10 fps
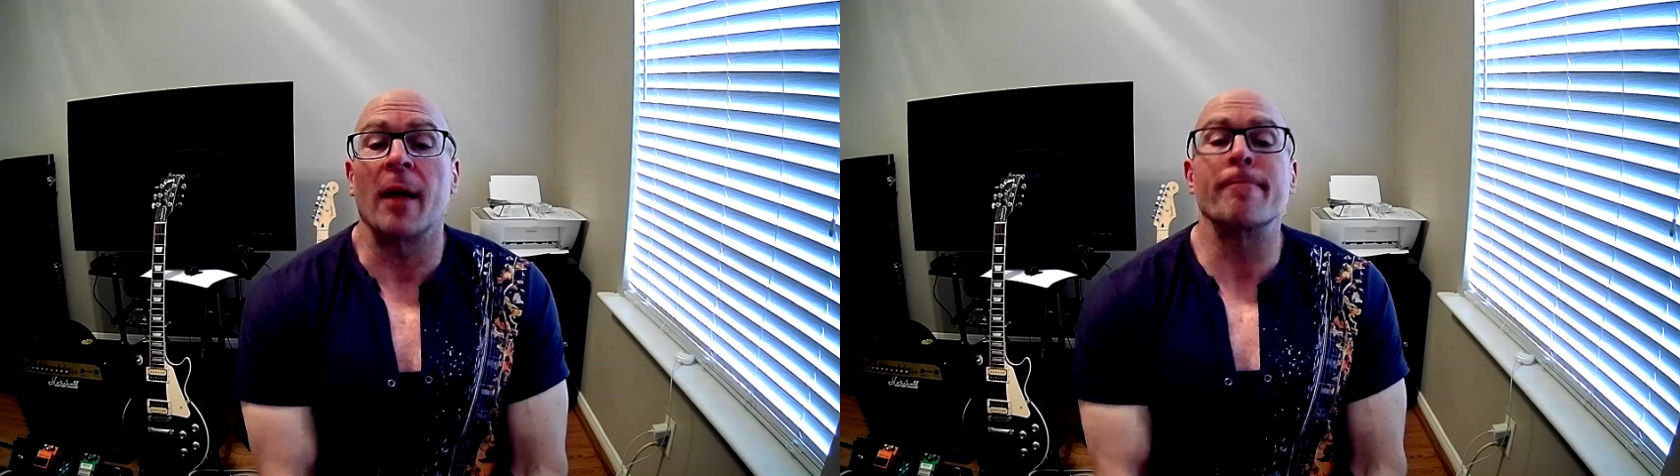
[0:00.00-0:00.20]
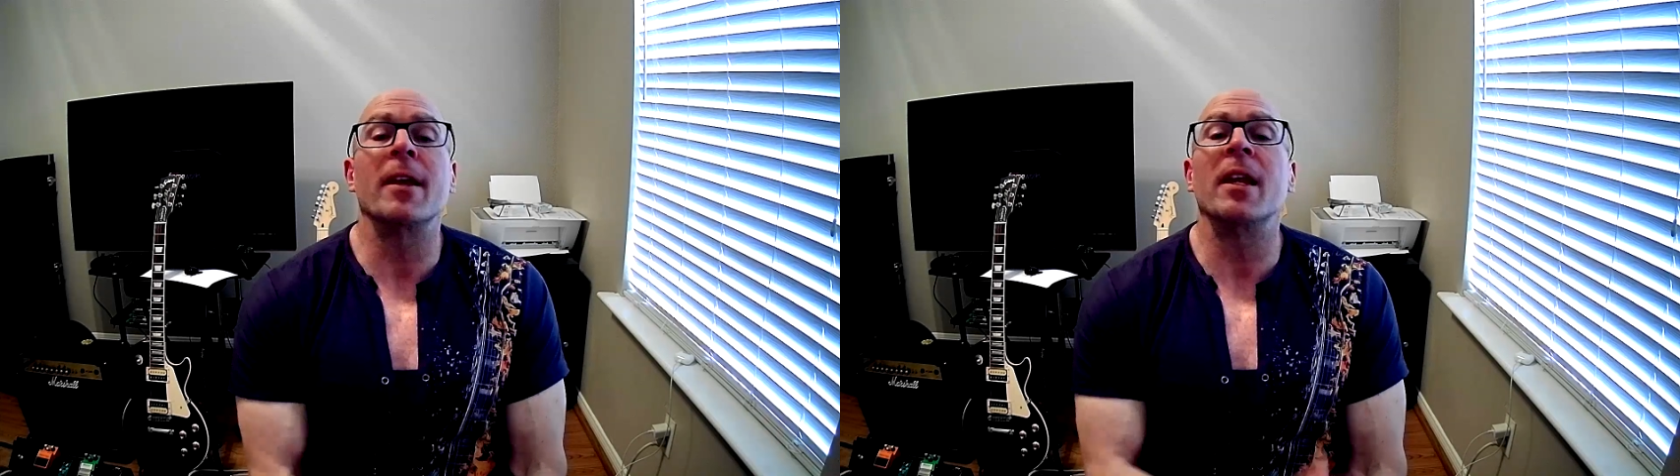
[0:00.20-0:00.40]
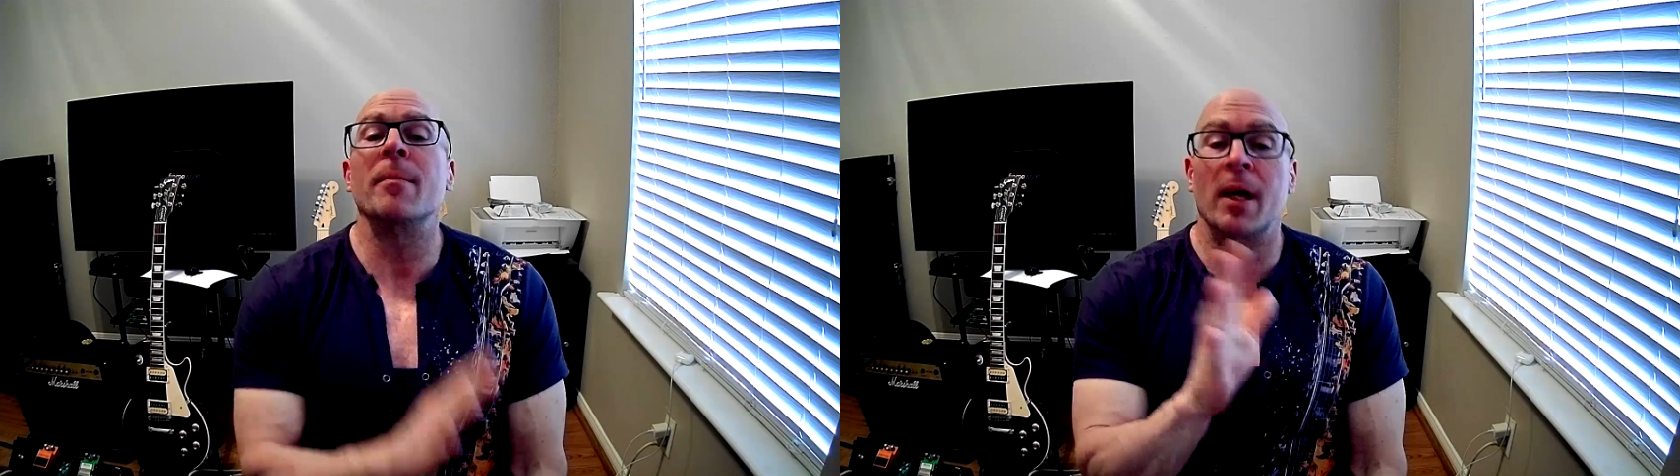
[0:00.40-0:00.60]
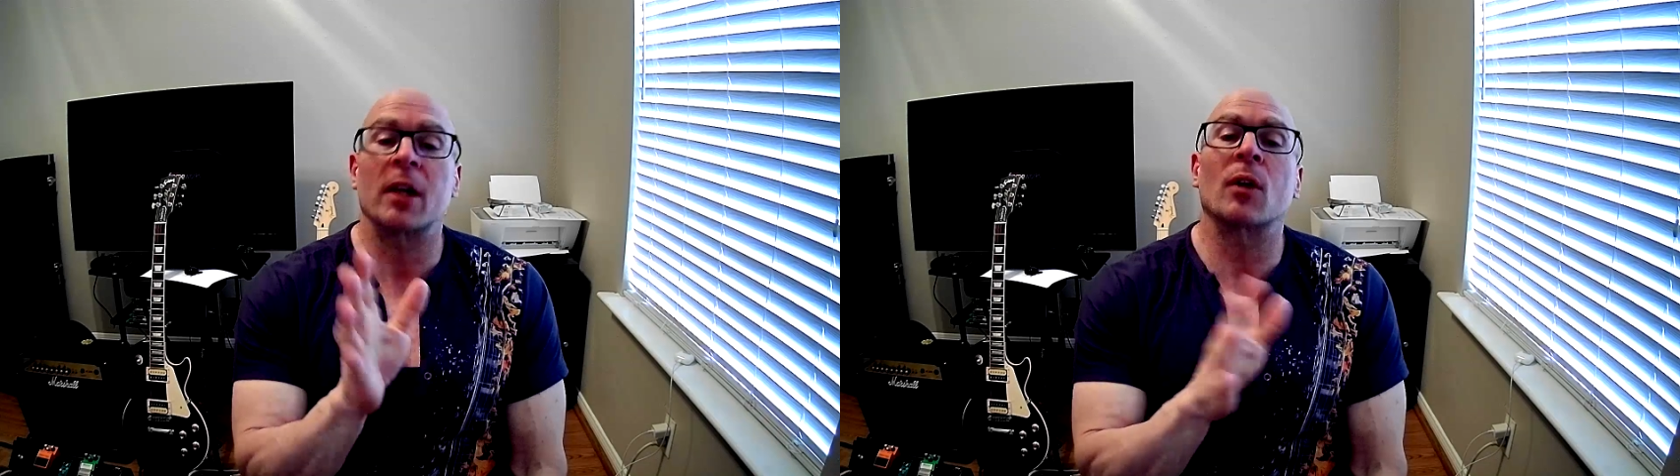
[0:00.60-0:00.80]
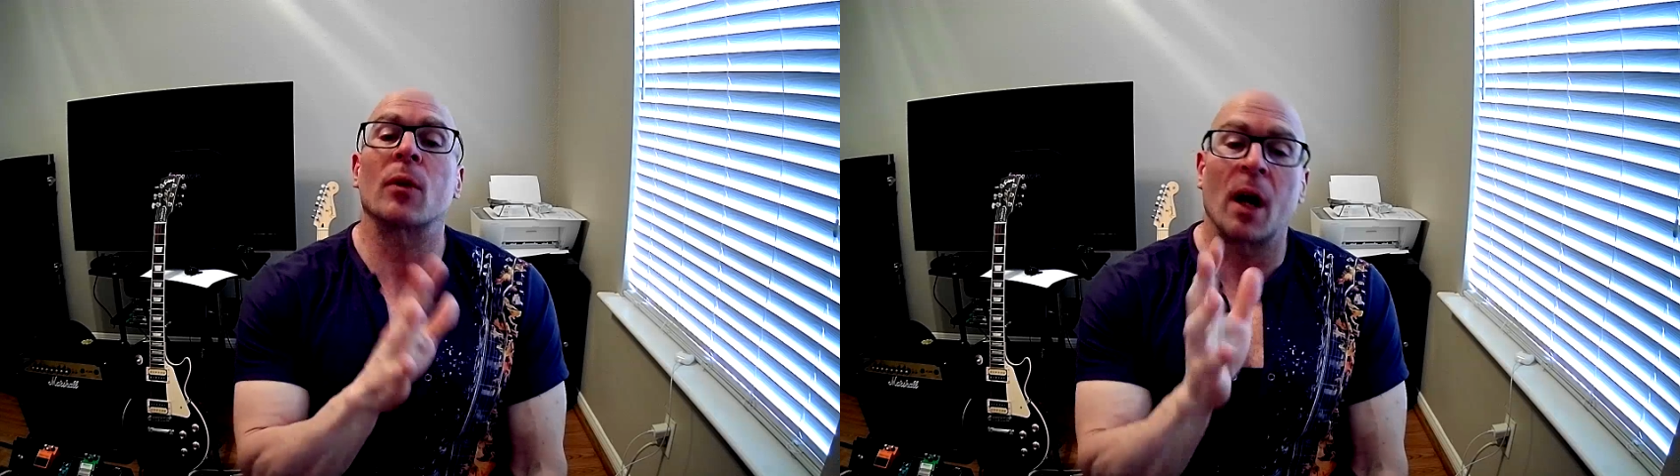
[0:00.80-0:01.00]
any
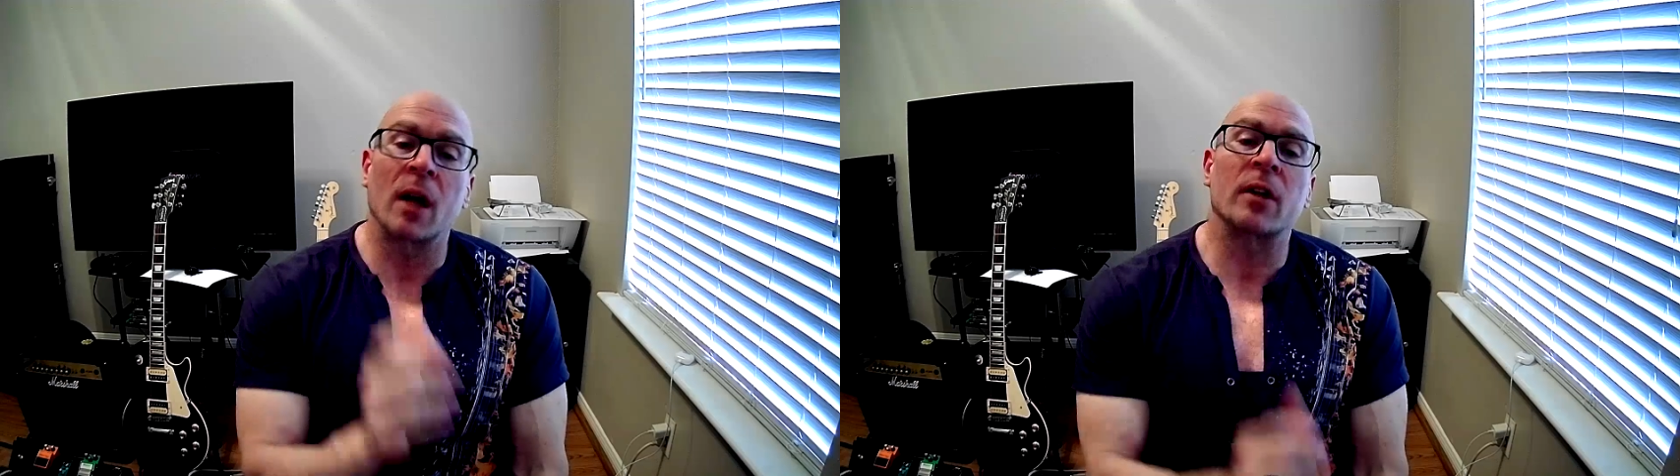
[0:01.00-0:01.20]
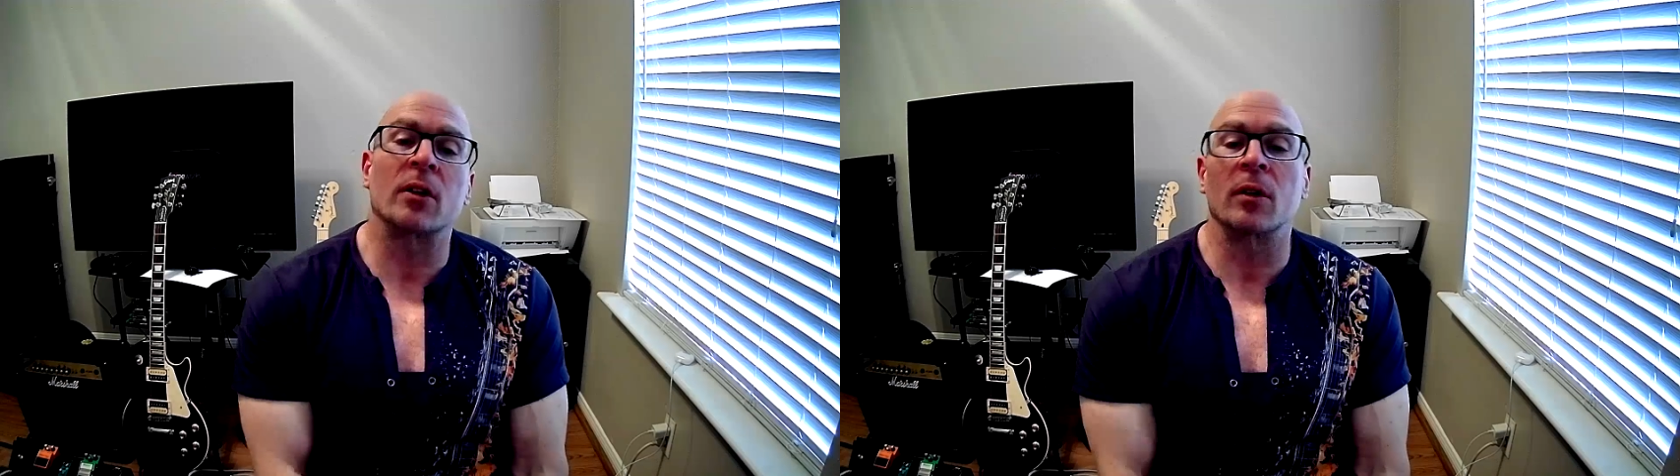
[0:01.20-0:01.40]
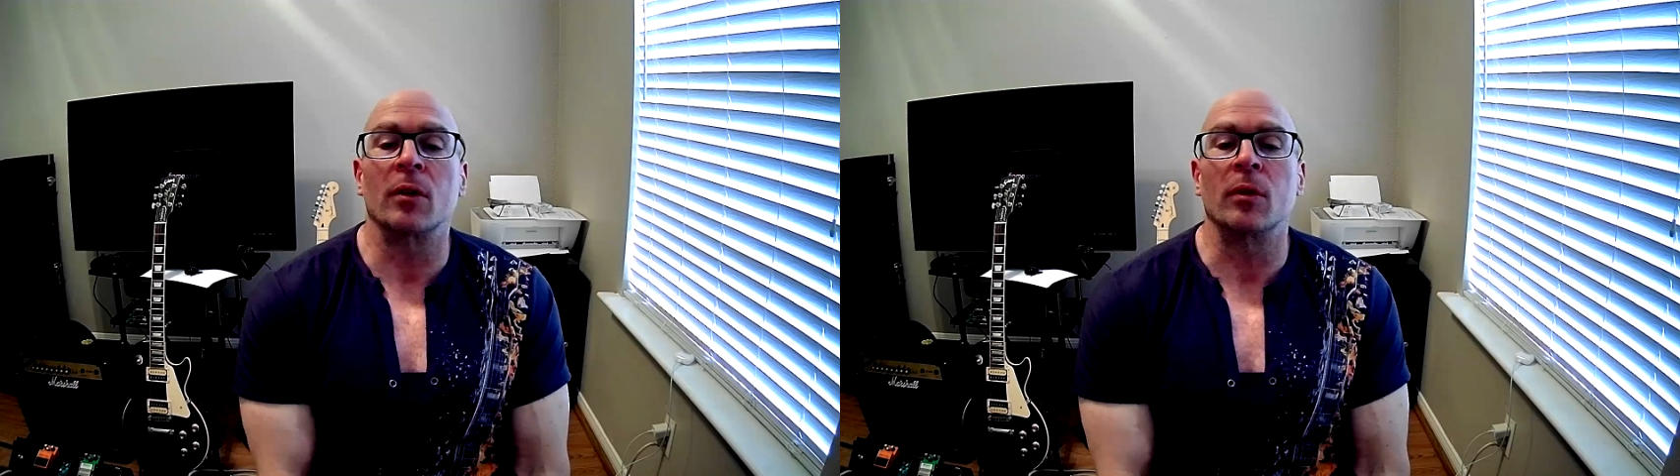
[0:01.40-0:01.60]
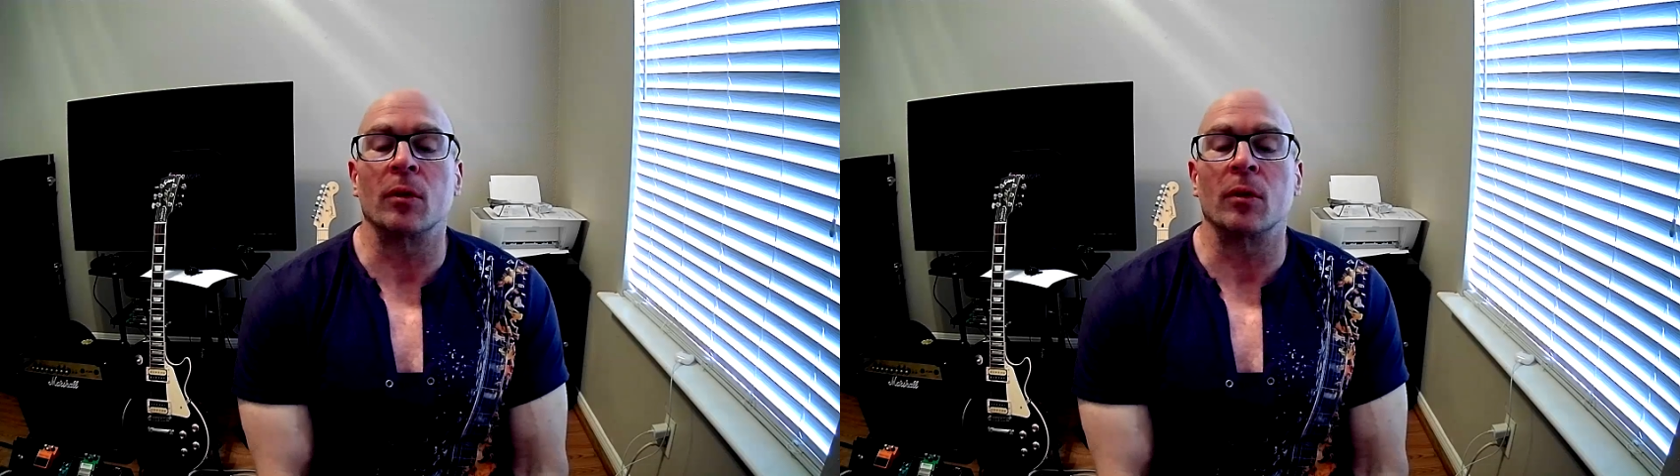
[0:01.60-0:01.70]
medical doctor who